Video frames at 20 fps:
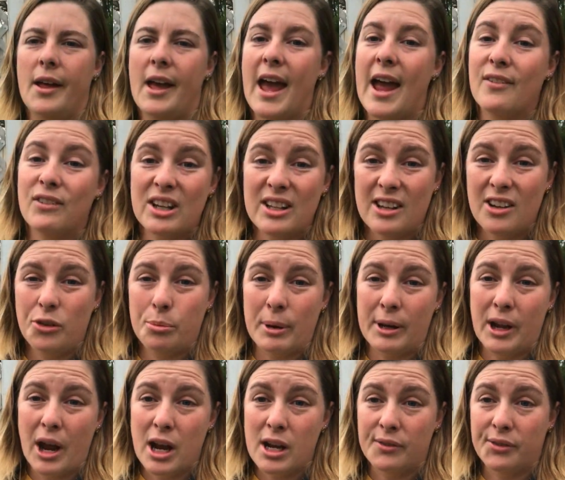Everything's been
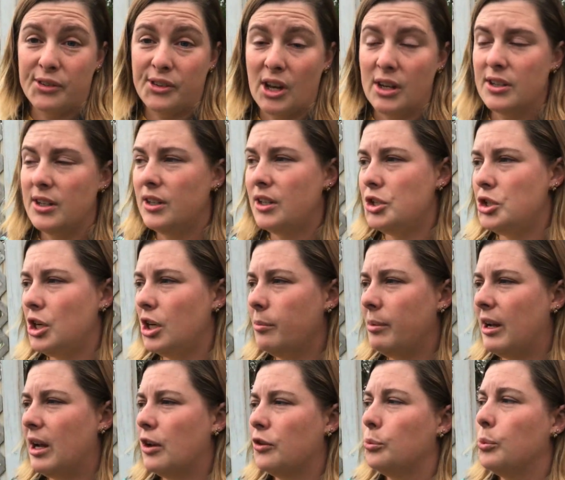kind of stunted this year
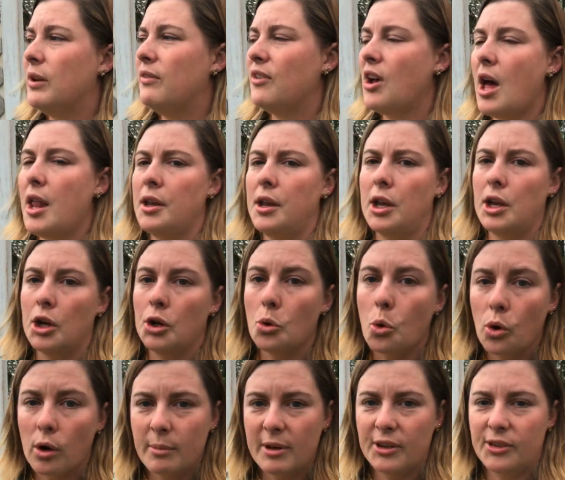because we've gotten an
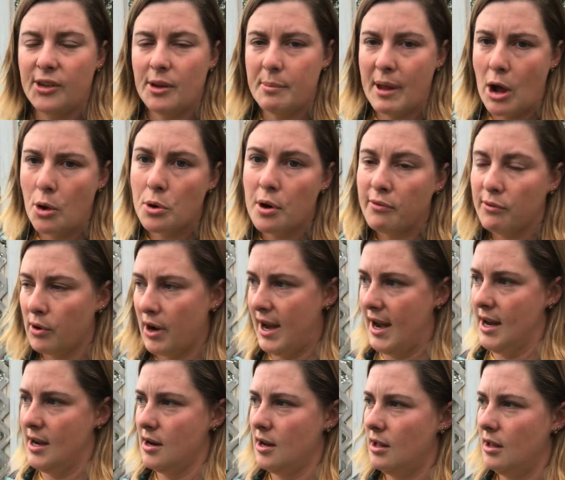enormous amount of
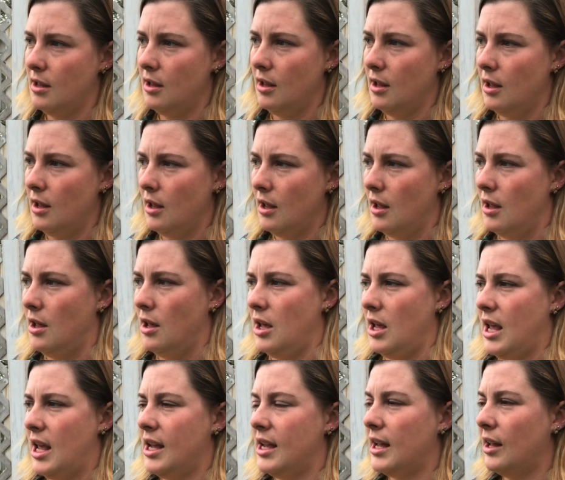rain.
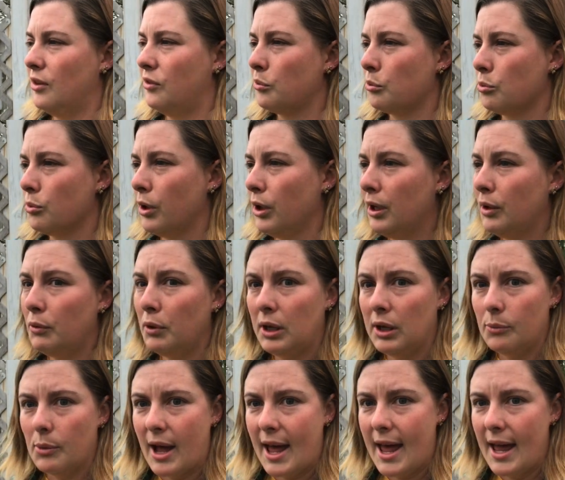It gets really, really
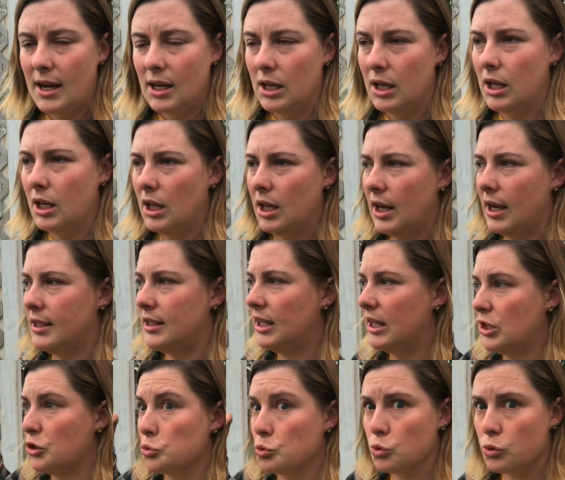wet and it
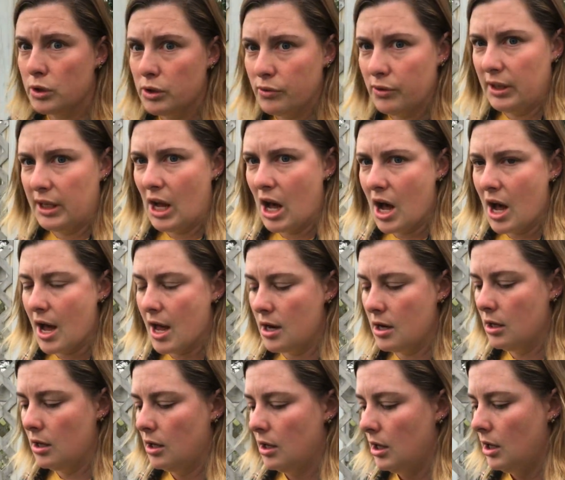gets really hot.
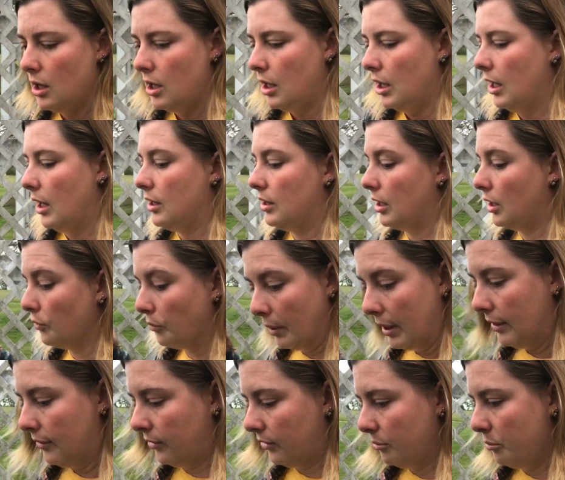And then it
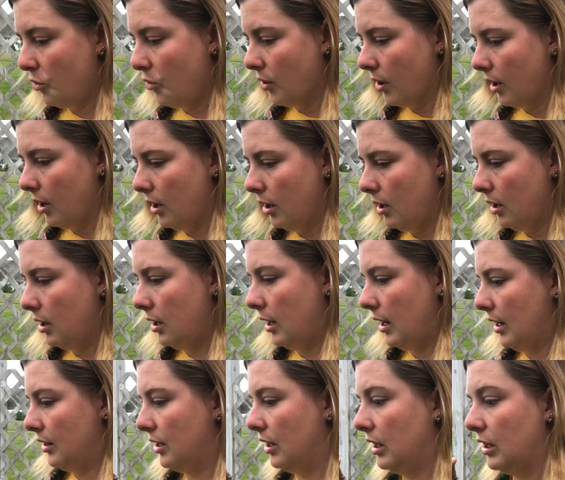rains some more
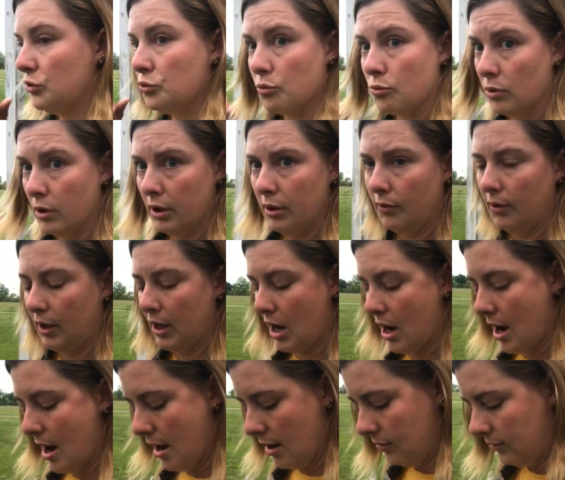and then it gets really, really
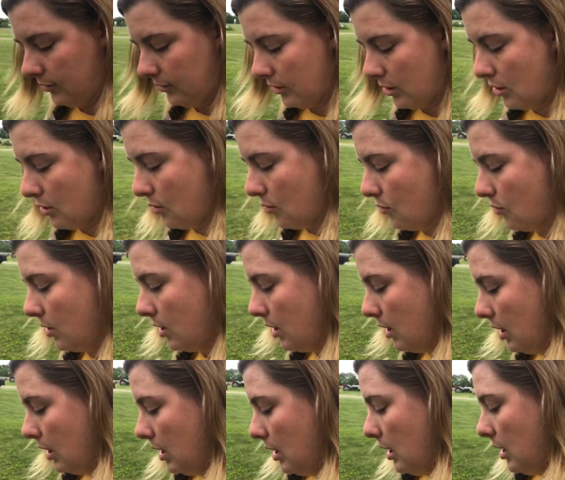hot. So
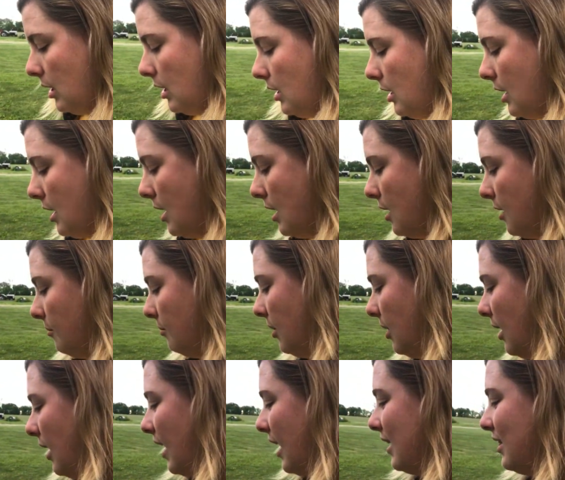
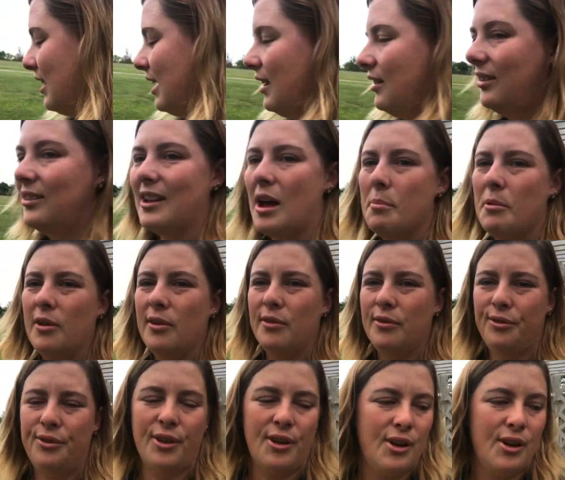I think some of